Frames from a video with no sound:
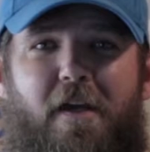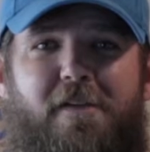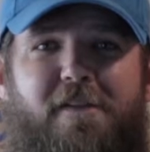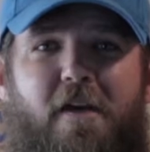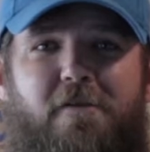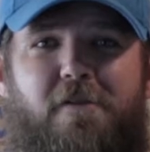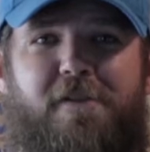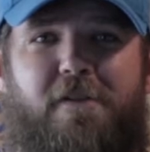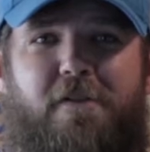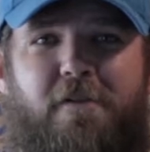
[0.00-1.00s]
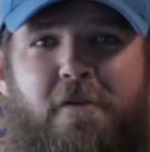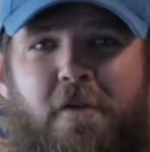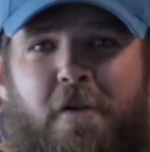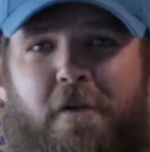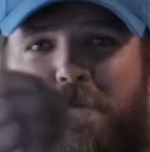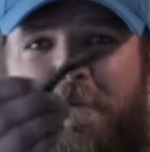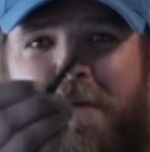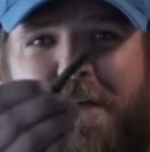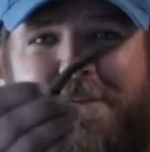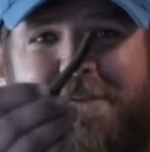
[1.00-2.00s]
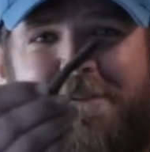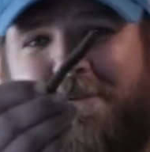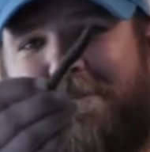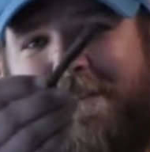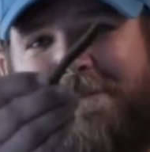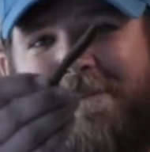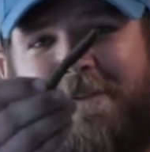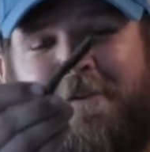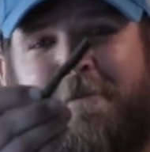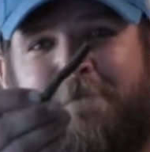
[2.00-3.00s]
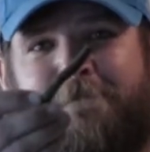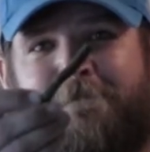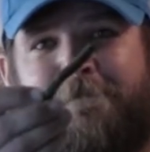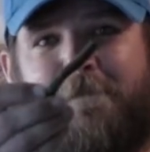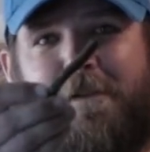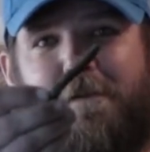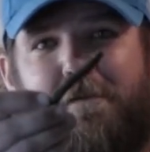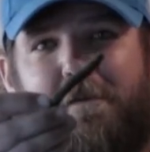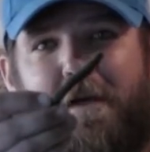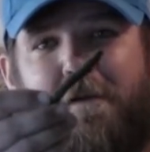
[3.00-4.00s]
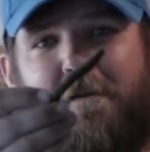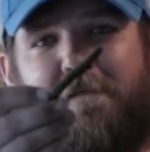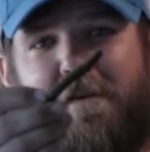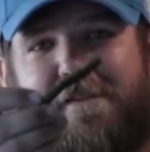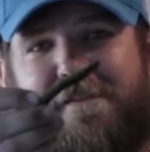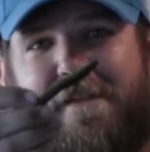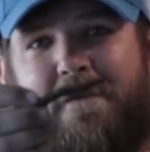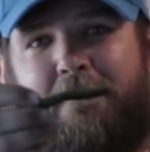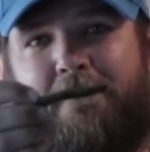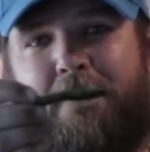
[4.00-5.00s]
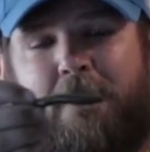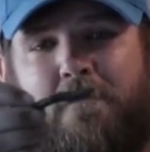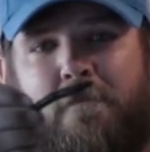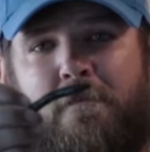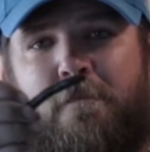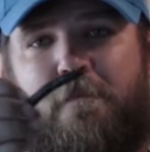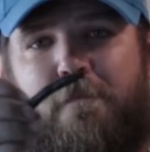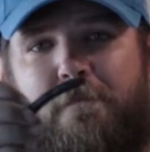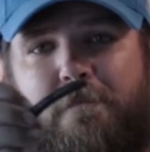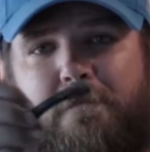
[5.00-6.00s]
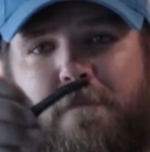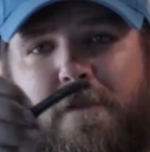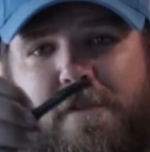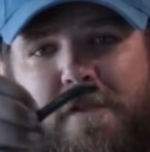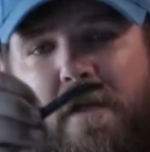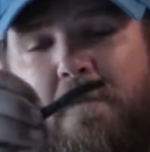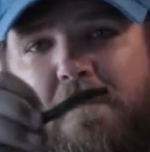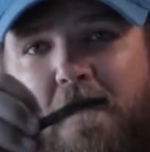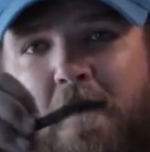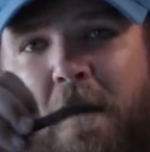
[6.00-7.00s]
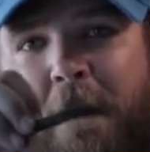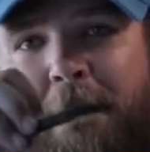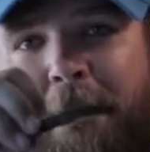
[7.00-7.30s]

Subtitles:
Hey scoundrels, we've got this little diddly-do. I don't know if you can see it, because the camera's far away.